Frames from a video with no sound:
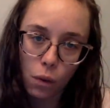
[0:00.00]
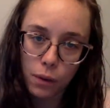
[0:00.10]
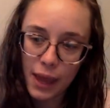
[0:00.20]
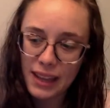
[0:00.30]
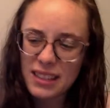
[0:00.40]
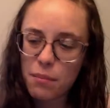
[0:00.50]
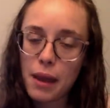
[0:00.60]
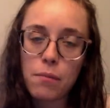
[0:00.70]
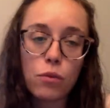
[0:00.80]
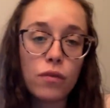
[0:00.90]
okay? Because I
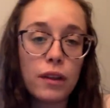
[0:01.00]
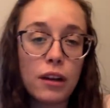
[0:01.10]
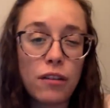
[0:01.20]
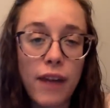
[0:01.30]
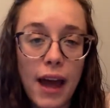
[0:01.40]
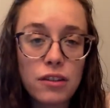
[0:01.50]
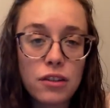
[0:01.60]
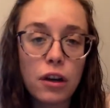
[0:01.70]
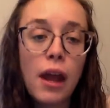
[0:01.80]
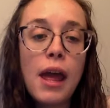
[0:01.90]
might move a little faster
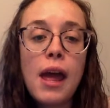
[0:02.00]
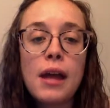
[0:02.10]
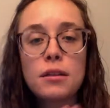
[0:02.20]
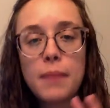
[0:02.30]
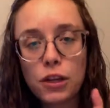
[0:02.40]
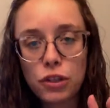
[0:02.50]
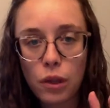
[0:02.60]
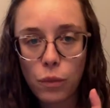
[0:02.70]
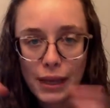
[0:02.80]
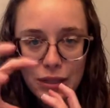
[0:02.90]
to make sure that
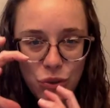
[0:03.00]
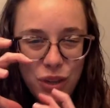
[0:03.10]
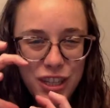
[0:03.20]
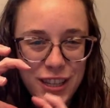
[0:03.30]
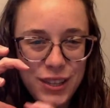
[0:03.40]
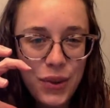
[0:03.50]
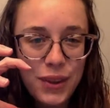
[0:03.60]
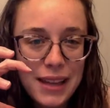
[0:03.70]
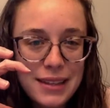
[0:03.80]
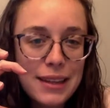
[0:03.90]
we can squish this whole
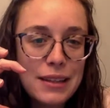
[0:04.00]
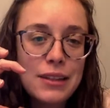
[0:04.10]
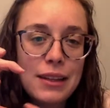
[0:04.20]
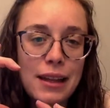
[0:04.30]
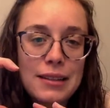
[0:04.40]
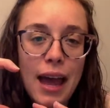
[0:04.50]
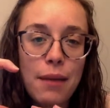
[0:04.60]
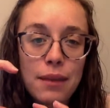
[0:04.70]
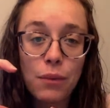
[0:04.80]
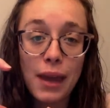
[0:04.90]
lesson into the time
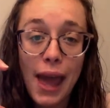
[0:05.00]
that we